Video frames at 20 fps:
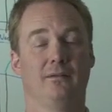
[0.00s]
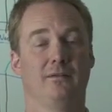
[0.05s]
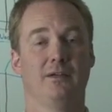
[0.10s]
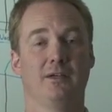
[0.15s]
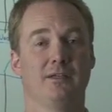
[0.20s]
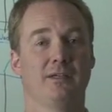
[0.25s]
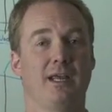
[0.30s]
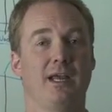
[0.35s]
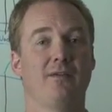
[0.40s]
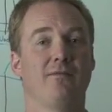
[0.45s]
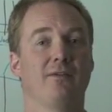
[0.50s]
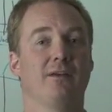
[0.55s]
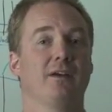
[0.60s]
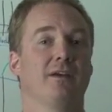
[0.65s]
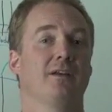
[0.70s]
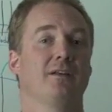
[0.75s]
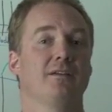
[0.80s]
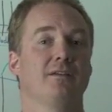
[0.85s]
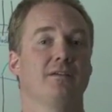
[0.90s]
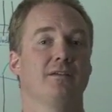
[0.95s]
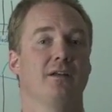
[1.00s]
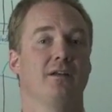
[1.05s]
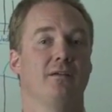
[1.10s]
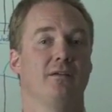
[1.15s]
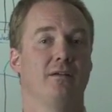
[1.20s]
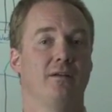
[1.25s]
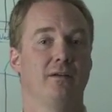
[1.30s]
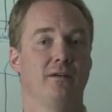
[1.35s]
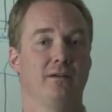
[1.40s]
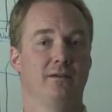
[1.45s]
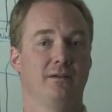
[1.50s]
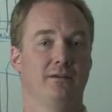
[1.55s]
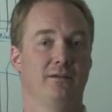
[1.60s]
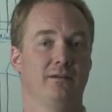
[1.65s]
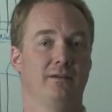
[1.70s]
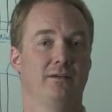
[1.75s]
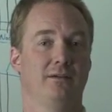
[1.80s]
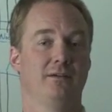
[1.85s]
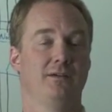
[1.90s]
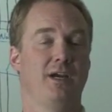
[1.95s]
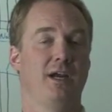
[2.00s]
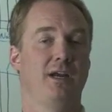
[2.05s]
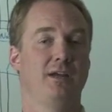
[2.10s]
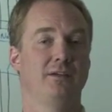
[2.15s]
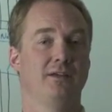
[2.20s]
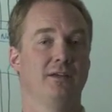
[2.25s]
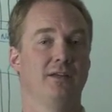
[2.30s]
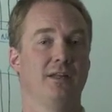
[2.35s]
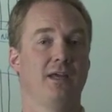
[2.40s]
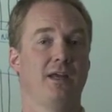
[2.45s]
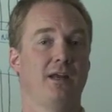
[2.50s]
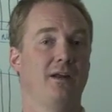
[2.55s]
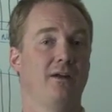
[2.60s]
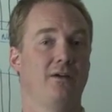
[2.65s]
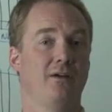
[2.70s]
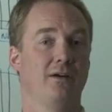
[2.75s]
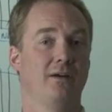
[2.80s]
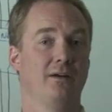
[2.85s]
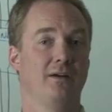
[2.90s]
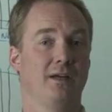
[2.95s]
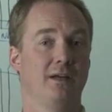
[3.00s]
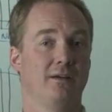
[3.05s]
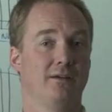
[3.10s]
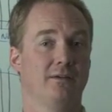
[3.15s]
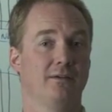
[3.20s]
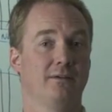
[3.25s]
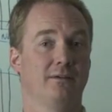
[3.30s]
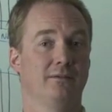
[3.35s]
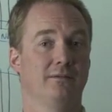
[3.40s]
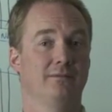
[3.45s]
just haven't considered changing that architecture.